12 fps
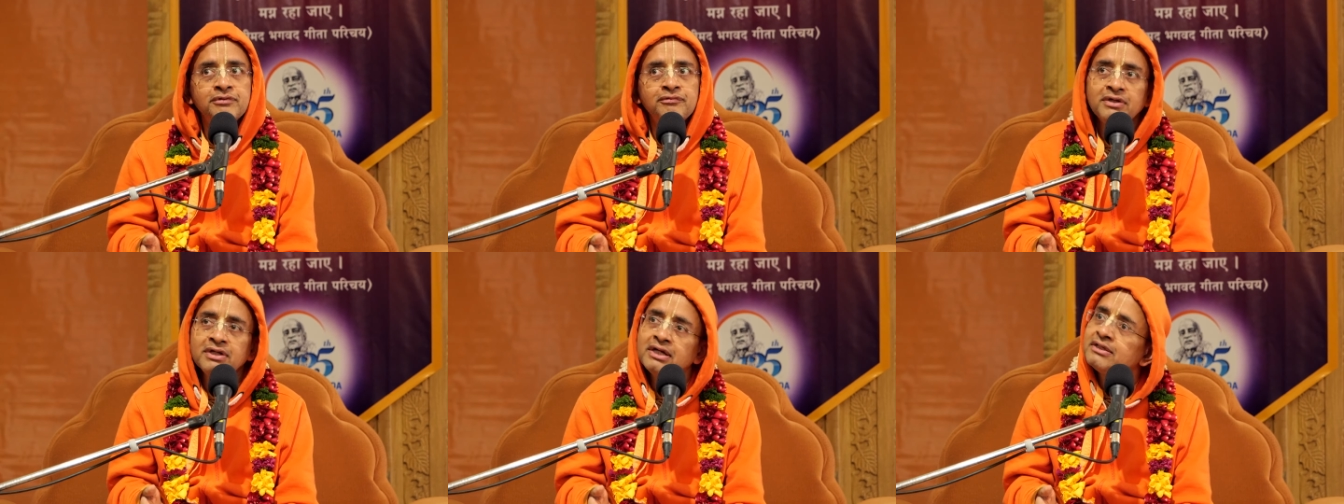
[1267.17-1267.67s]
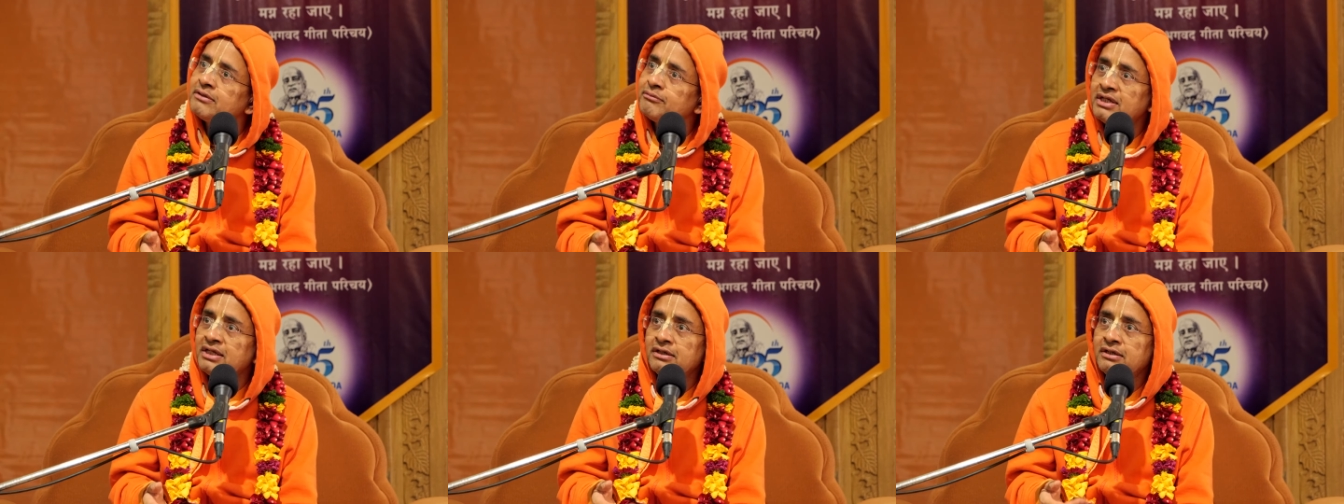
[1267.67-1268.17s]
beautifully, and then
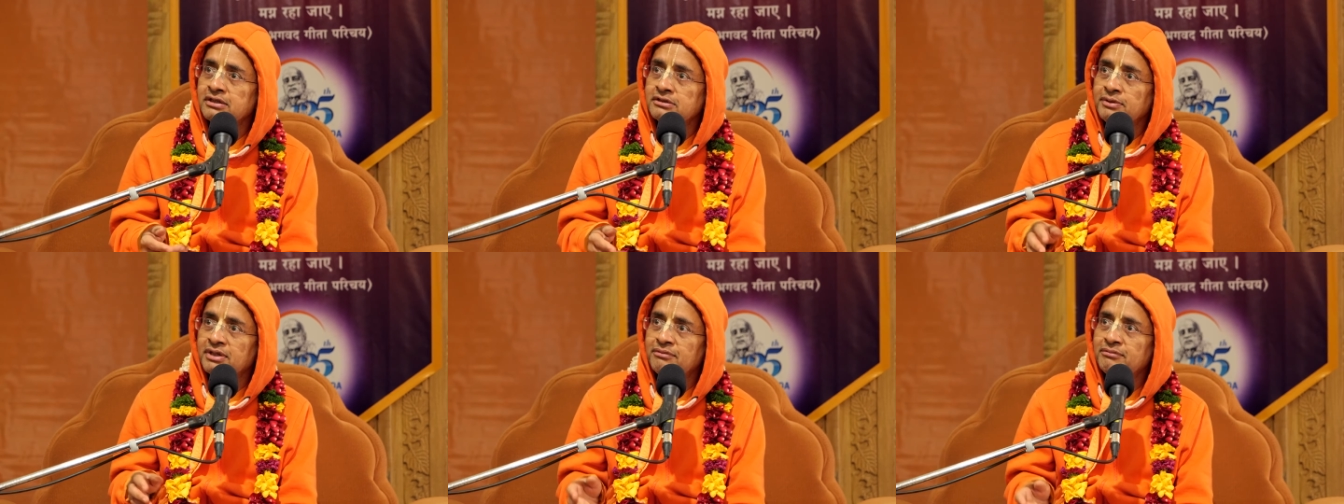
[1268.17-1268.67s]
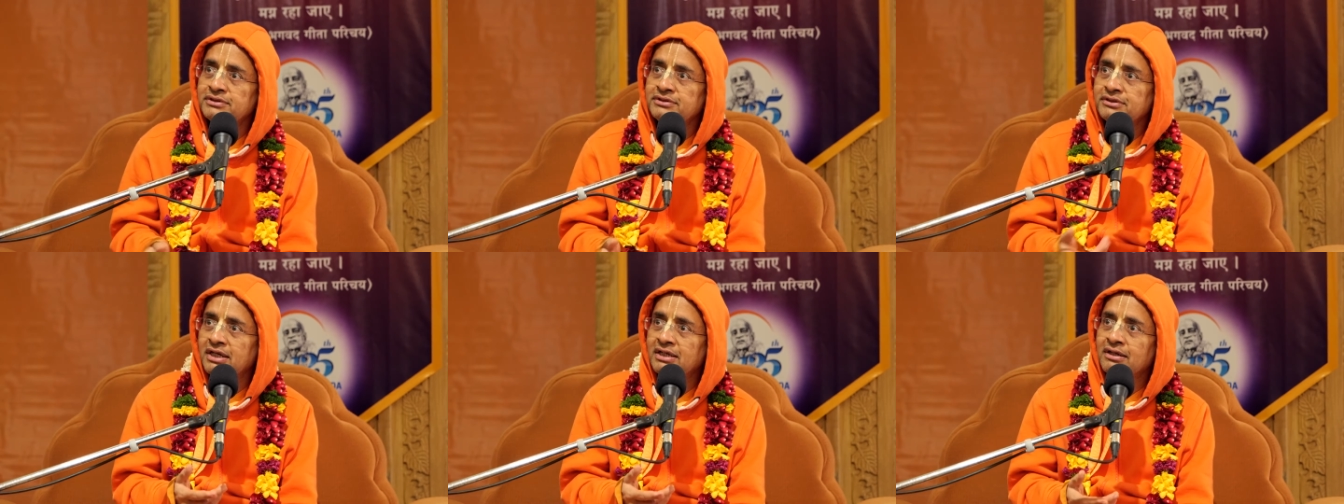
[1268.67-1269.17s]
many girls may come and
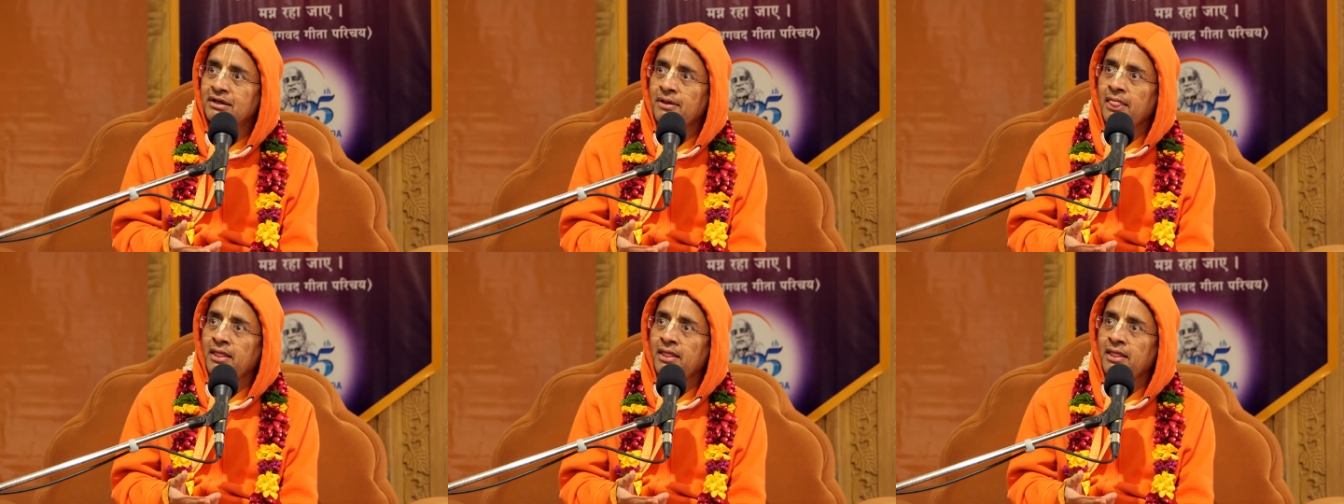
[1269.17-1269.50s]
join.